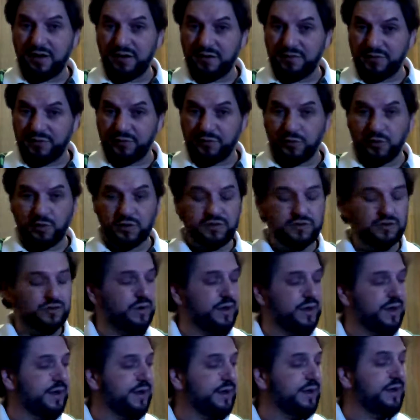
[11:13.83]
of the 4th
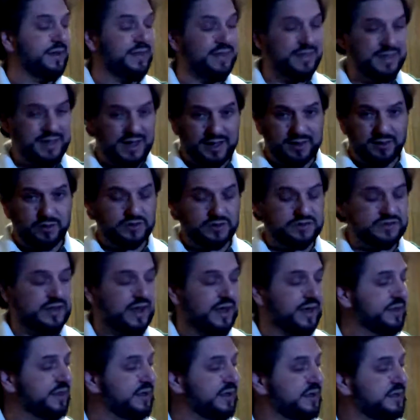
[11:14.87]
string. That looks
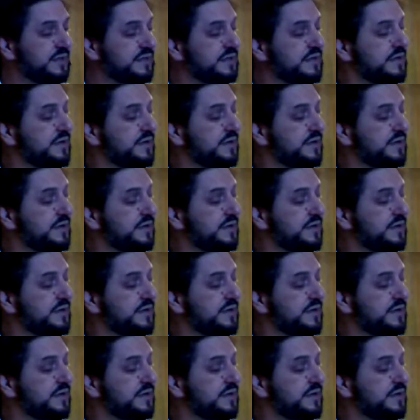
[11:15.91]
like this.